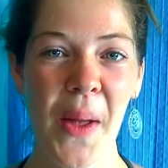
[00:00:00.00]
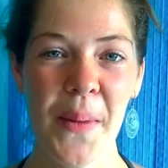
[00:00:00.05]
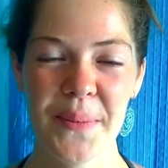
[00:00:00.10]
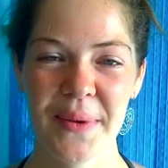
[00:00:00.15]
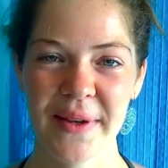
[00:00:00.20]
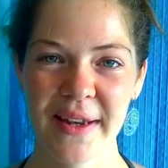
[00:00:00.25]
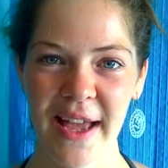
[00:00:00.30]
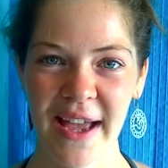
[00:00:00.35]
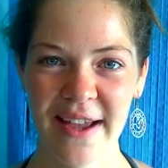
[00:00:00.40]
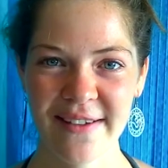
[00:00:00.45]

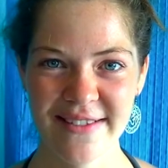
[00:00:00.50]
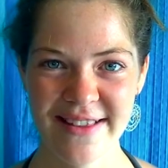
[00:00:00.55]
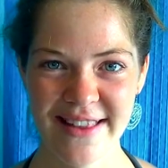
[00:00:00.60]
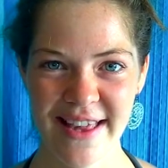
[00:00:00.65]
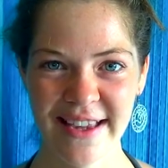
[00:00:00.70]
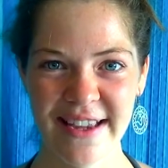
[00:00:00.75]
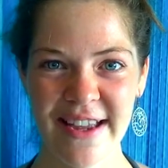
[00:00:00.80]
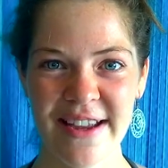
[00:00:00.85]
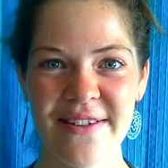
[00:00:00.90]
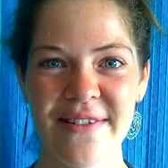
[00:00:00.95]
but I was
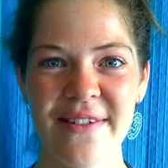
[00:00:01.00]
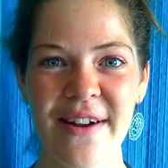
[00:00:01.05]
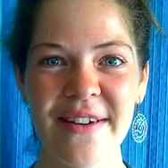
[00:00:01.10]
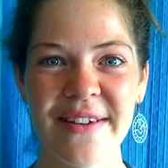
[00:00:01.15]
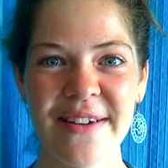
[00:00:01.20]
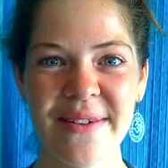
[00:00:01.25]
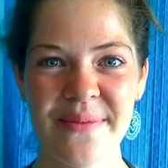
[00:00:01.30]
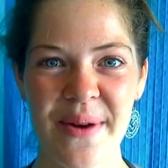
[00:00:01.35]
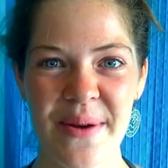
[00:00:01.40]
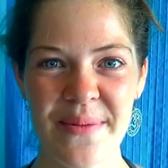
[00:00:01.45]
hanging
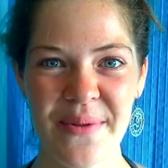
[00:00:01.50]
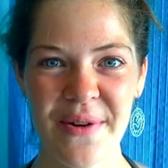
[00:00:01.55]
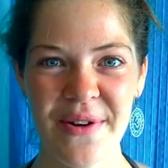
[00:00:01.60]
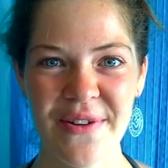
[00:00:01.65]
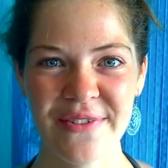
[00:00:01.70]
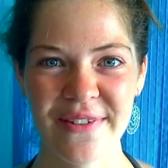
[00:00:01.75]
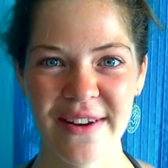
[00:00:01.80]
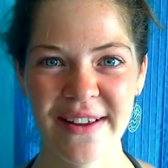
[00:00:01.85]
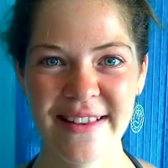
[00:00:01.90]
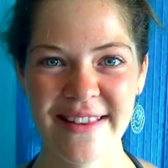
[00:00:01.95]
around in my
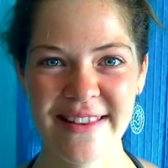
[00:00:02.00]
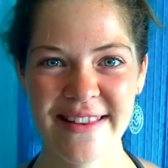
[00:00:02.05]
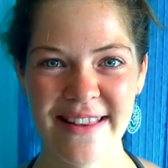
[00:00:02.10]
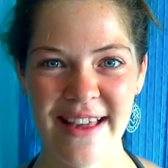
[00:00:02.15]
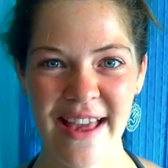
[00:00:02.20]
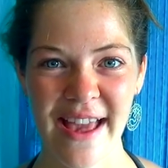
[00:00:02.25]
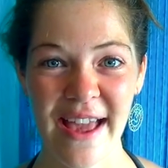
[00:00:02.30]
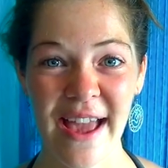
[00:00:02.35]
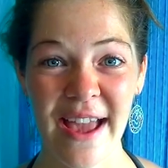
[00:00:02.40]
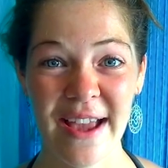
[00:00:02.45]

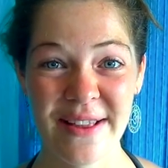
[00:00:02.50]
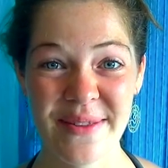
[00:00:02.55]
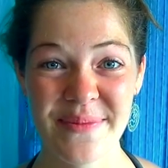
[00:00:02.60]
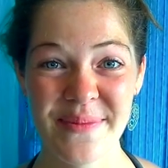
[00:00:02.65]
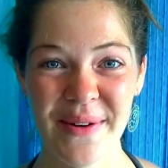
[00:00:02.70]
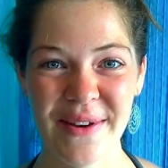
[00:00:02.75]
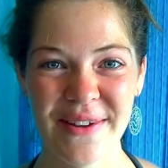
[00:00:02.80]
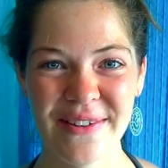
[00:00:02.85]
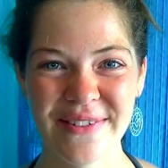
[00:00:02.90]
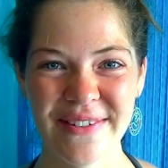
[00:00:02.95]

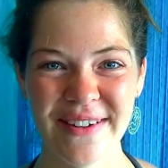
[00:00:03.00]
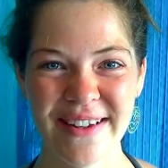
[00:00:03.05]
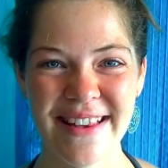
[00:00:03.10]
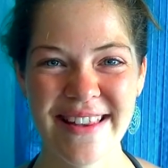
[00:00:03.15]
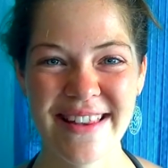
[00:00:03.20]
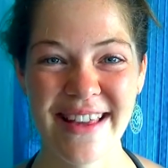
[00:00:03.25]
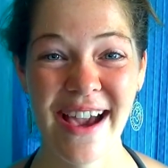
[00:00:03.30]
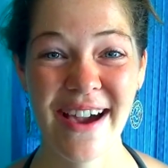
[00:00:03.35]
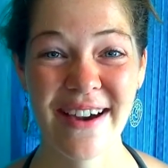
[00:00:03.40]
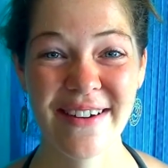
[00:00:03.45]

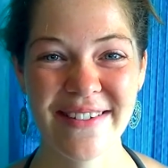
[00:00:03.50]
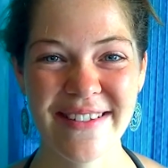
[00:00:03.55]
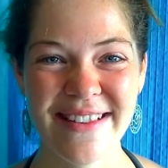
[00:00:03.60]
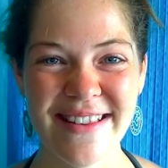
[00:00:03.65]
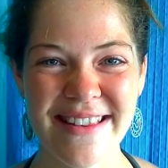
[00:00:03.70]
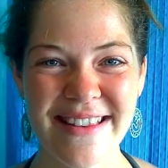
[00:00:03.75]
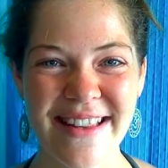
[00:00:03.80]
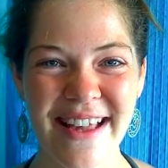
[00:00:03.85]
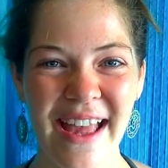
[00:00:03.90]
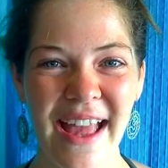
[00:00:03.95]
ex-boyfriend's
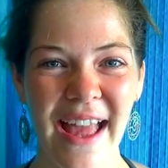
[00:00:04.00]
house,